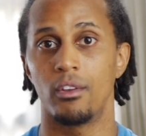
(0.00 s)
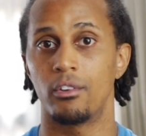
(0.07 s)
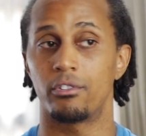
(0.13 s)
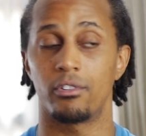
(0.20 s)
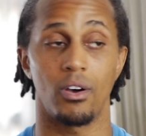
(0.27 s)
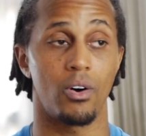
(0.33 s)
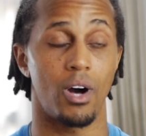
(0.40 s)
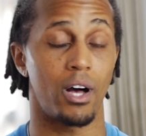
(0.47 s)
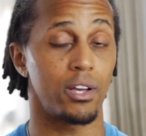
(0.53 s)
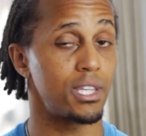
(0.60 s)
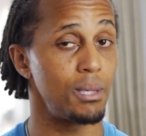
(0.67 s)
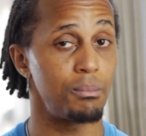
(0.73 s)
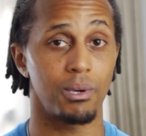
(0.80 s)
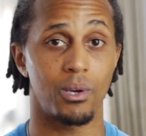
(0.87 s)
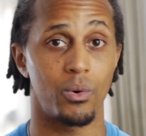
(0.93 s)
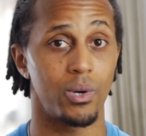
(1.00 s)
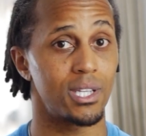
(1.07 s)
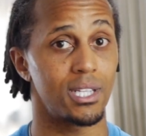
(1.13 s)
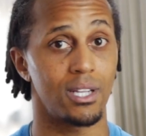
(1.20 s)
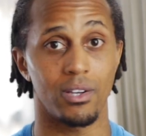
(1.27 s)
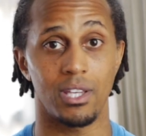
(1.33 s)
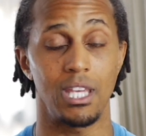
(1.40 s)
So I'll keep it quick
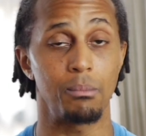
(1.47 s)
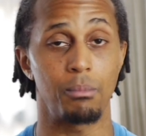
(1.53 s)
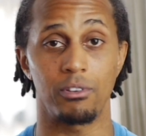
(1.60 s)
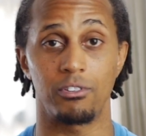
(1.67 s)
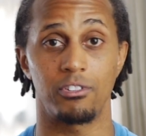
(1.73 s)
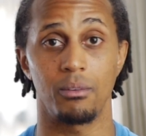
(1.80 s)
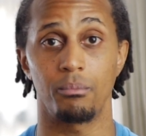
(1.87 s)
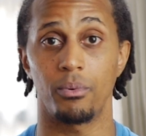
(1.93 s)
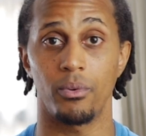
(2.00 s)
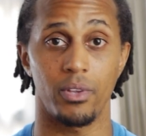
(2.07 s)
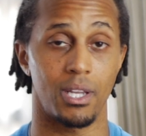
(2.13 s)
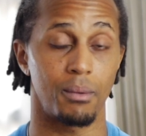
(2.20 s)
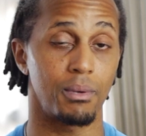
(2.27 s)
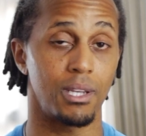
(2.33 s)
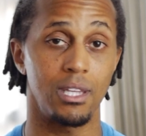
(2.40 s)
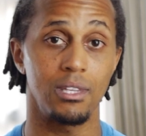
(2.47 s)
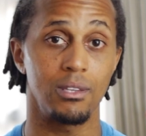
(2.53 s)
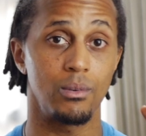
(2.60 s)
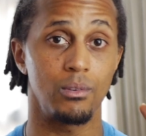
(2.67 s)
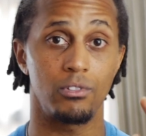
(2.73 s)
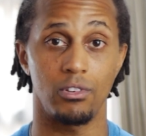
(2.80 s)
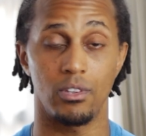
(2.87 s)
and I'll keep it simple, and I'm going to
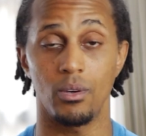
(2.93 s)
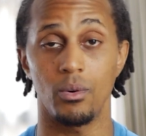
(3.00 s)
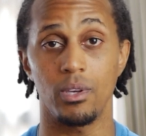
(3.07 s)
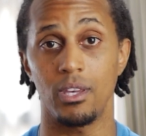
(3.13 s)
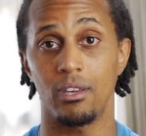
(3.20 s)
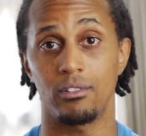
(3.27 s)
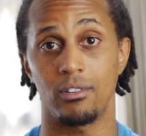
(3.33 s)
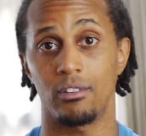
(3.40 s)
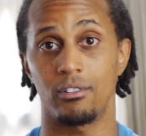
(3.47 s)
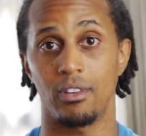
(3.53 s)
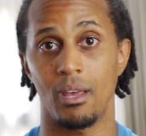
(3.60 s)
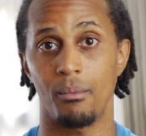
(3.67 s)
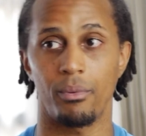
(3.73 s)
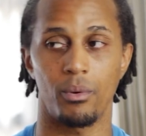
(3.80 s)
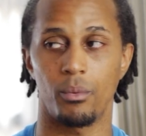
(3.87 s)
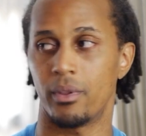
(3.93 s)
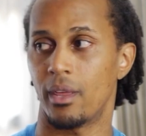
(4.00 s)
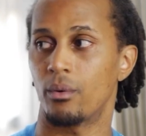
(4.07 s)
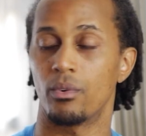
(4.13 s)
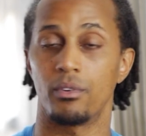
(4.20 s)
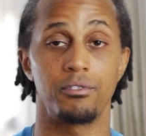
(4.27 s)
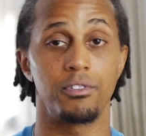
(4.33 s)
use Yogi as an example
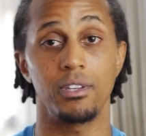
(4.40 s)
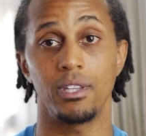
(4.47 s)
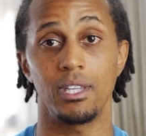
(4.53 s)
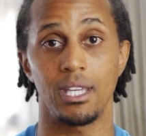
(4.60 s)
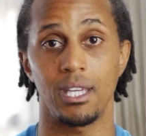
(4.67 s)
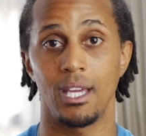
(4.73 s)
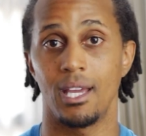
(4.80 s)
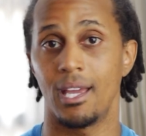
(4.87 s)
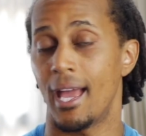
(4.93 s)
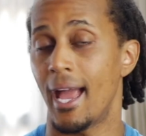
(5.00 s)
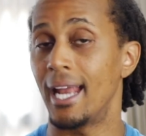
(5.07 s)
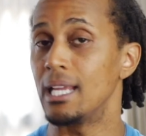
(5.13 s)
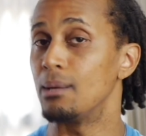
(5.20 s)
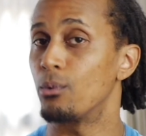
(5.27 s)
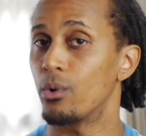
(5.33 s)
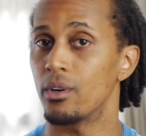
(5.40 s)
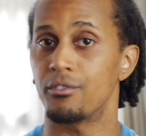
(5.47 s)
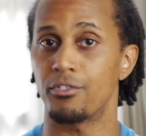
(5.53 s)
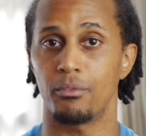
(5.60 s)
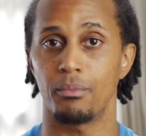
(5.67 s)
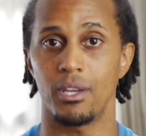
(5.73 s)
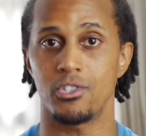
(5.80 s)
without revealing any more
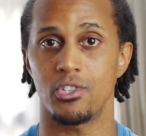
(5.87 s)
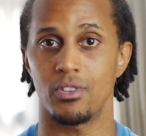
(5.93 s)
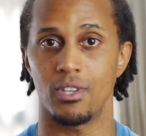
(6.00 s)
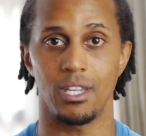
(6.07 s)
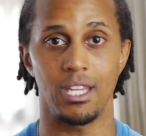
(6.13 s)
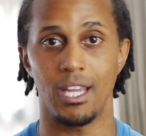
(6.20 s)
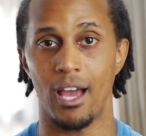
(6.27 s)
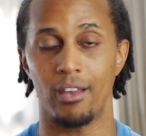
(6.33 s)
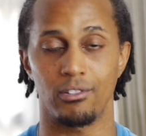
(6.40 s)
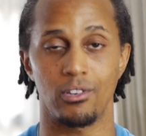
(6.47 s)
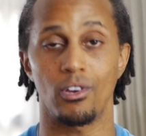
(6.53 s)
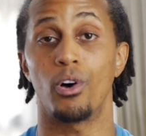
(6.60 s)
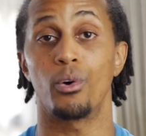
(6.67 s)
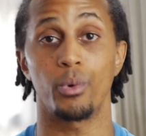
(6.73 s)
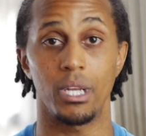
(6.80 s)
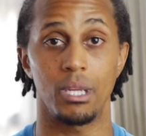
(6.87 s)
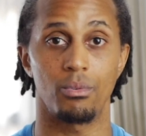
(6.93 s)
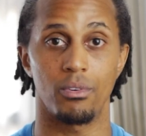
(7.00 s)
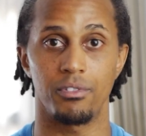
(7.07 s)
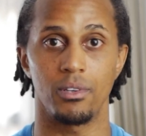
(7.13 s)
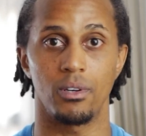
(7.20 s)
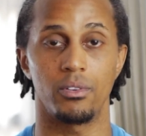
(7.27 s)
information than he hasn't already
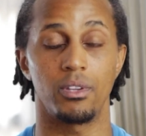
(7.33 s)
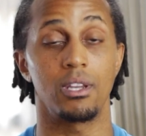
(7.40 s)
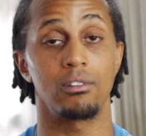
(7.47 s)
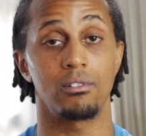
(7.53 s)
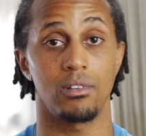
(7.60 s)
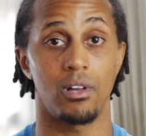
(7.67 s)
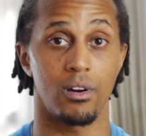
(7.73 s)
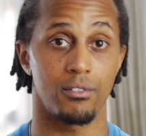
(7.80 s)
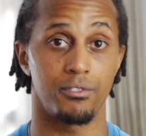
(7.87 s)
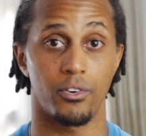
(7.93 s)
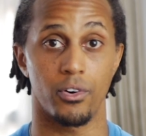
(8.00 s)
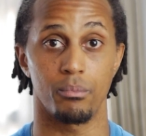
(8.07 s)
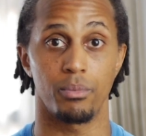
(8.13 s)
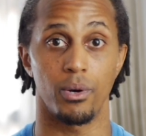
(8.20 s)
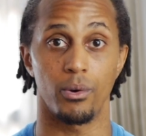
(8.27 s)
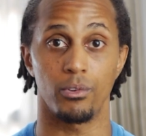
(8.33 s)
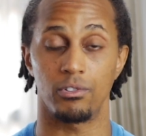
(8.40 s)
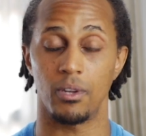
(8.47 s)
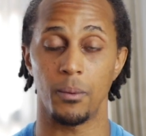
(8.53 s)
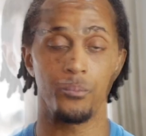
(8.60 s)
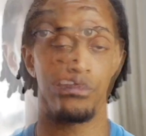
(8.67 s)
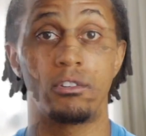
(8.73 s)
revealed in his long form
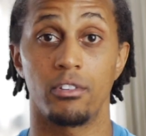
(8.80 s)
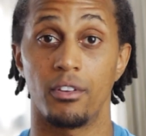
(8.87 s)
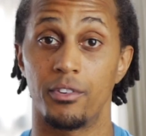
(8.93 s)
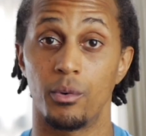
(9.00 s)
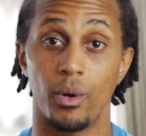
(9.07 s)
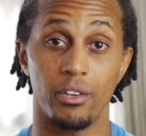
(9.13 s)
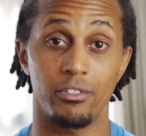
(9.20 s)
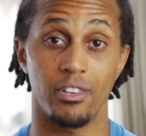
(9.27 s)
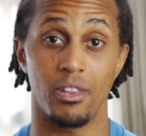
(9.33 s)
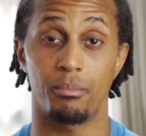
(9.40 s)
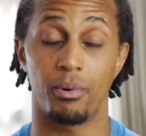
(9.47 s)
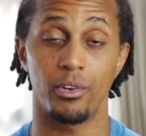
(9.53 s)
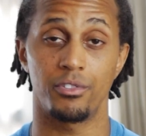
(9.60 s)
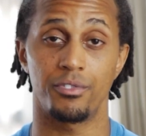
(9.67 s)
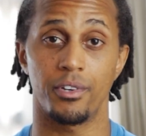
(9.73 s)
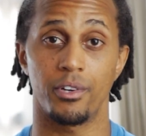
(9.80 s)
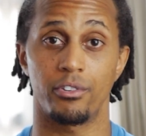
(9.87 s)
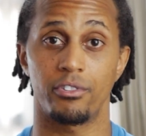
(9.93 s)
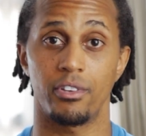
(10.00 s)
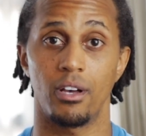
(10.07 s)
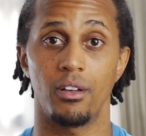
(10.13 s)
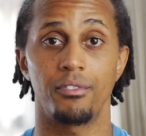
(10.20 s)
post. So if you want to see the post for
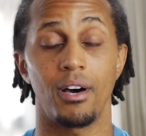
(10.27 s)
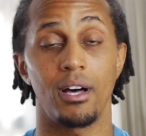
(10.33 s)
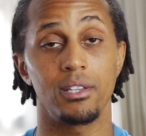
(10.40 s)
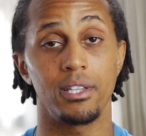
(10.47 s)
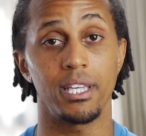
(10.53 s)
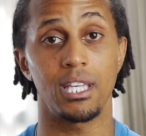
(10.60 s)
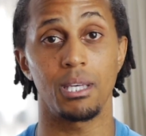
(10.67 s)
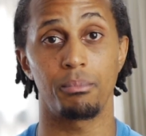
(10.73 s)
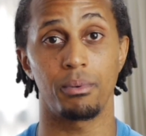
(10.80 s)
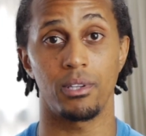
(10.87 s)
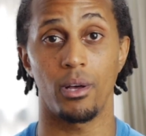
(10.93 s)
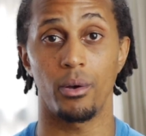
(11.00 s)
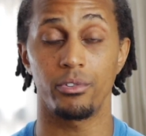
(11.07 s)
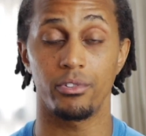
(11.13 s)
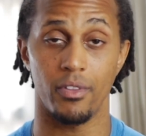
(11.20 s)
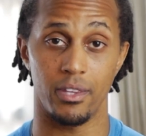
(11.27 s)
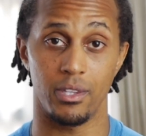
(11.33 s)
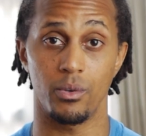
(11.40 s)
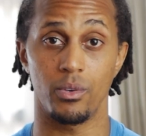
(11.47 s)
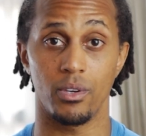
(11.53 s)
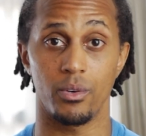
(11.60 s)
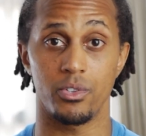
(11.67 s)
yourself, I'll link it below so that
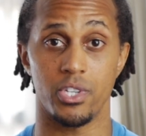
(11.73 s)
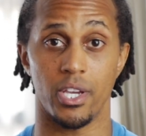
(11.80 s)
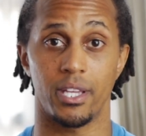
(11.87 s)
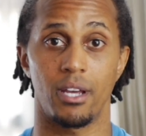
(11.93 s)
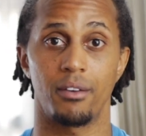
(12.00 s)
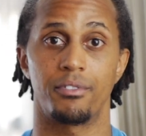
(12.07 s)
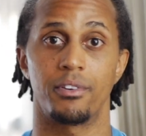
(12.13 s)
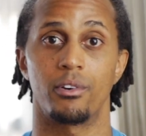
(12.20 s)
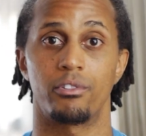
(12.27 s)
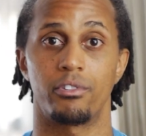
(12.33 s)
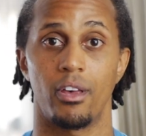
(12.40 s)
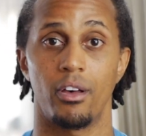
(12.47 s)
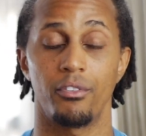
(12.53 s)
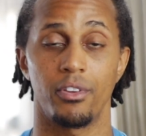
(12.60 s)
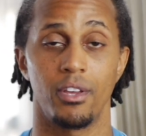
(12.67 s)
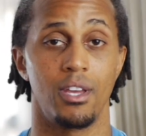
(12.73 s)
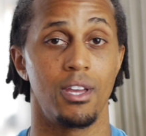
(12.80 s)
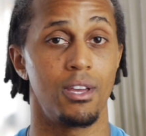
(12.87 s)
you can go check it out for yourself.